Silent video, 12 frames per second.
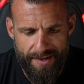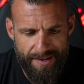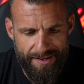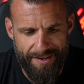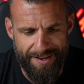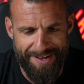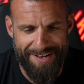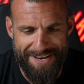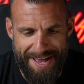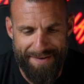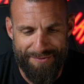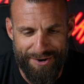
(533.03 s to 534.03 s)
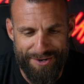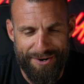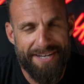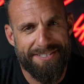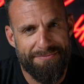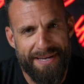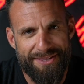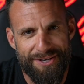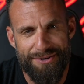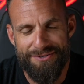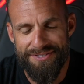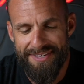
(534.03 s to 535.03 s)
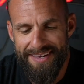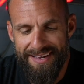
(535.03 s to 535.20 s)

Uh, never underestimate those.